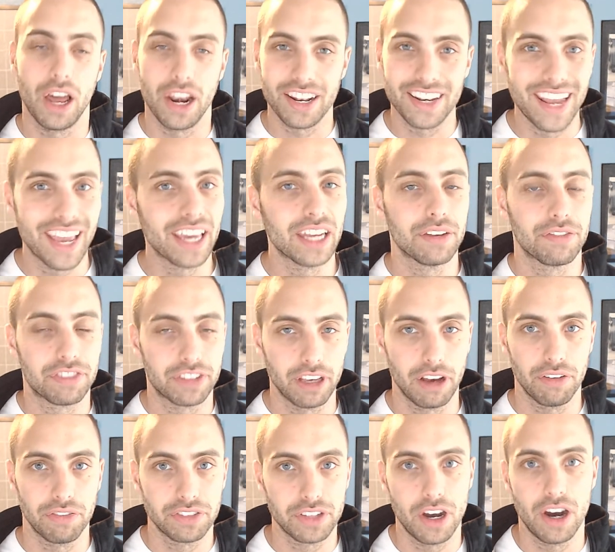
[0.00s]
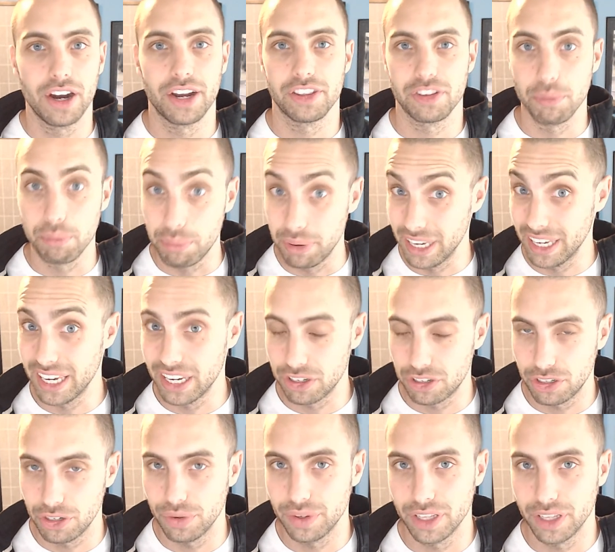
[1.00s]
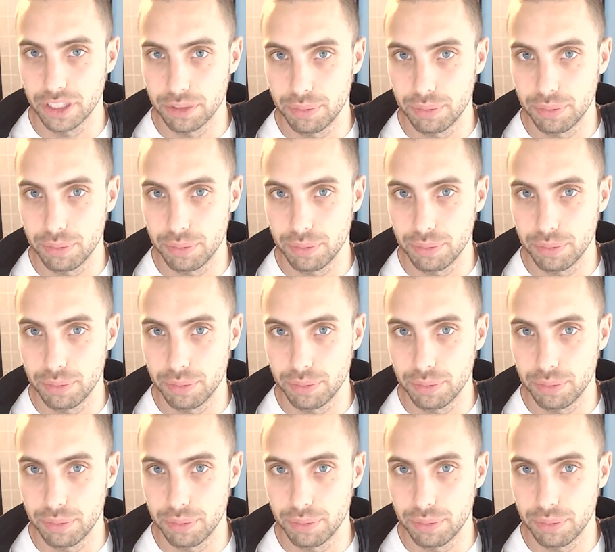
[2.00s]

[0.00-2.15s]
A lot of negative self talk is a big issue in